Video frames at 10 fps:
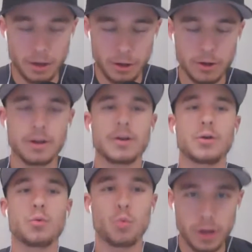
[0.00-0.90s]

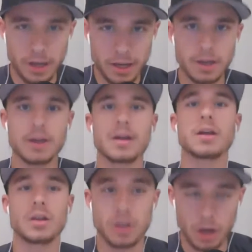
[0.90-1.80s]
Here
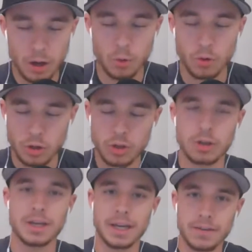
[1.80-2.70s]
we go.
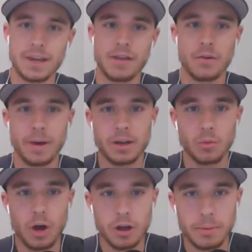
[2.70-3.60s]
Good evening,
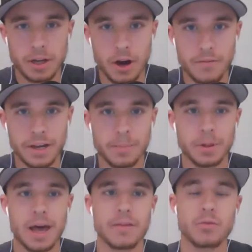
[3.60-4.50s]
everybody, and welcome to Carving It
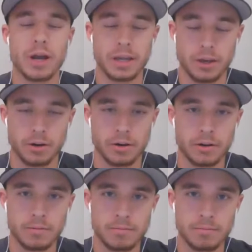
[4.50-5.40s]
Up Live right
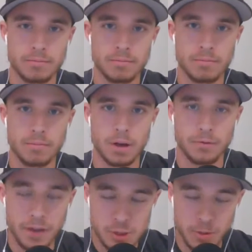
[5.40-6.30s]
here
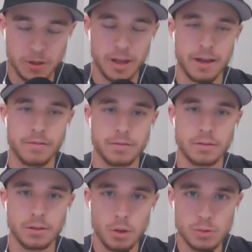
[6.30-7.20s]
on Facebook Live,
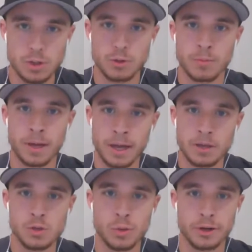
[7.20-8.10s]
YouTube,
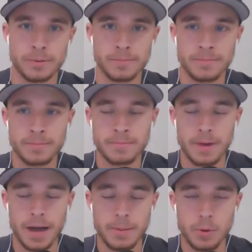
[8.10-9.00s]
and Twitter.
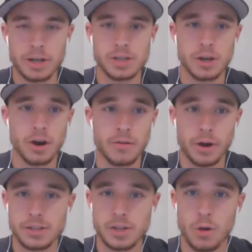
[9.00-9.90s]
I am Bryson
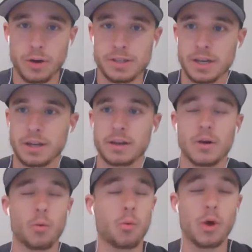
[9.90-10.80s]
Carver, as always, and
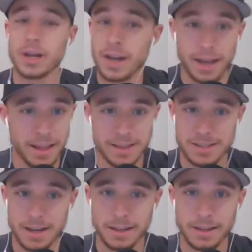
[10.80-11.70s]
what a night
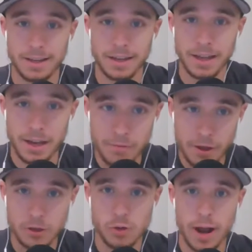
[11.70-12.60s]
last night.
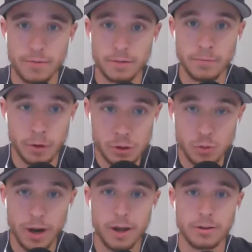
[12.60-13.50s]
NFL Draft,
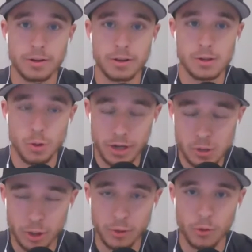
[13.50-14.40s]
first round,
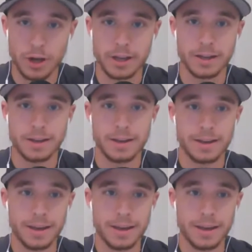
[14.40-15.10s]
2021.